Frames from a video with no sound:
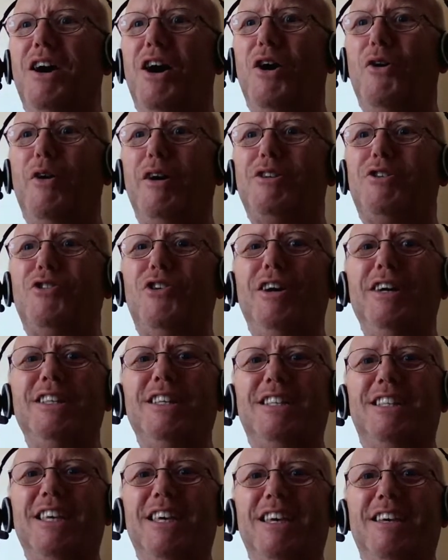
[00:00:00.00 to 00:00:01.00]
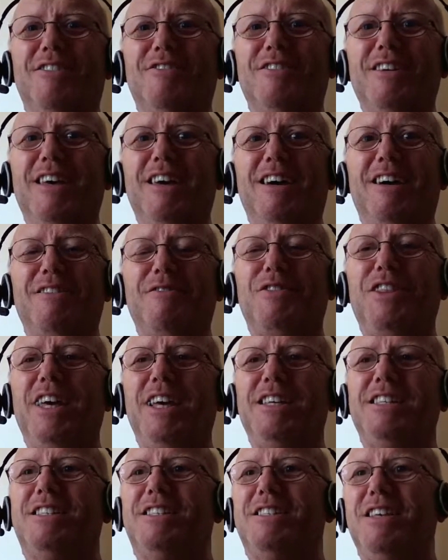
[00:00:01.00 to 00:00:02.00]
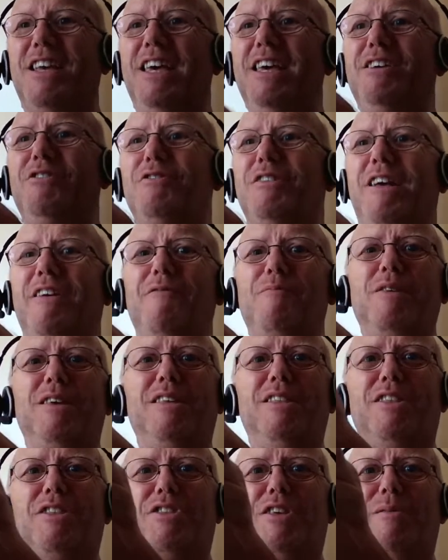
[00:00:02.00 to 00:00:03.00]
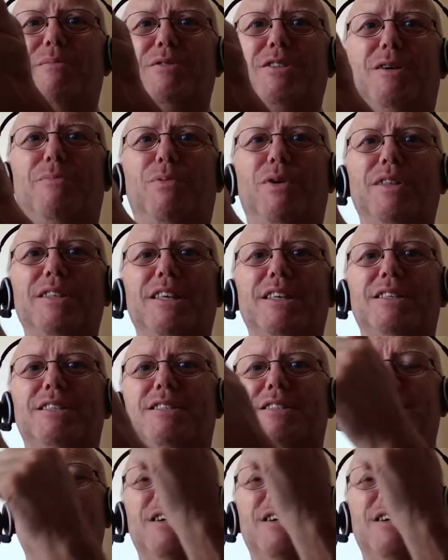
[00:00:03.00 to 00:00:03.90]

Oh, I tried it, Eagle. Yeah, thanks. Eagle, give me the thumbs up on this.